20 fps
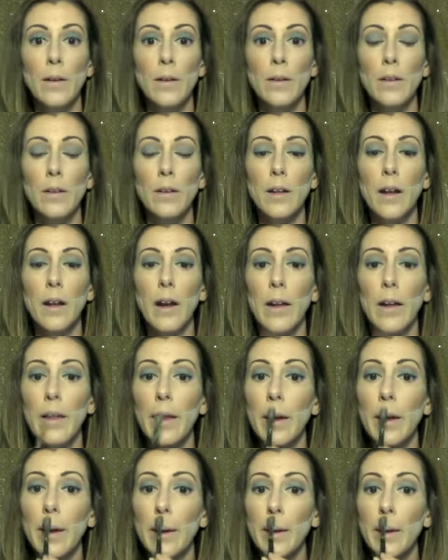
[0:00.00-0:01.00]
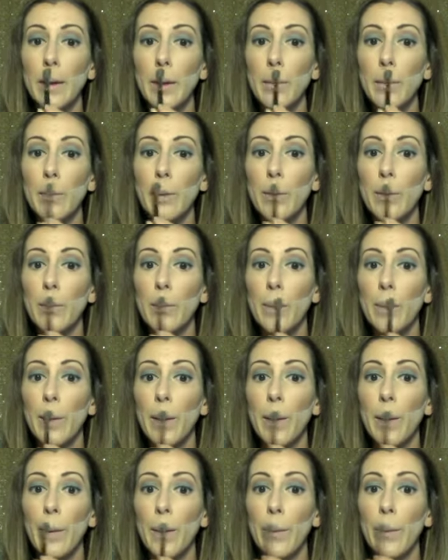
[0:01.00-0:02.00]
I'm going to highlight our Cupid's
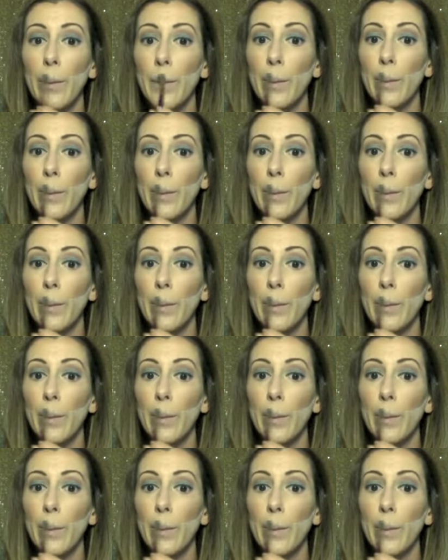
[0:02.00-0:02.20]
bow.